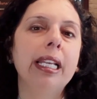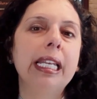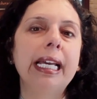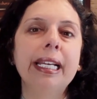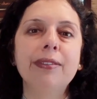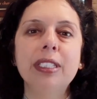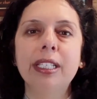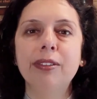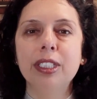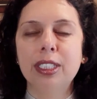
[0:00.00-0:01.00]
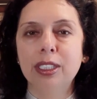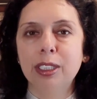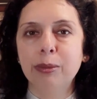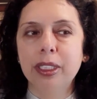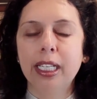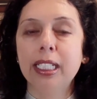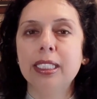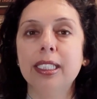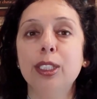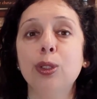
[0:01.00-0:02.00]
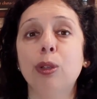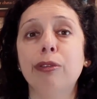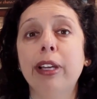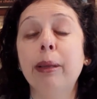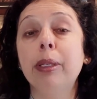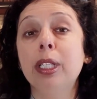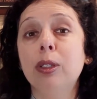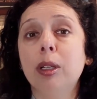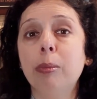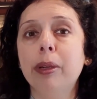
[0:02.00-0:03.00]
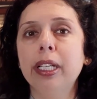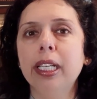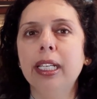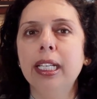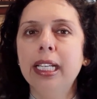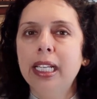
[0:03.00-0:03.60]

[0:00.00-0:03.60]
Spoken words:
life's given circumstances or family or upbringing,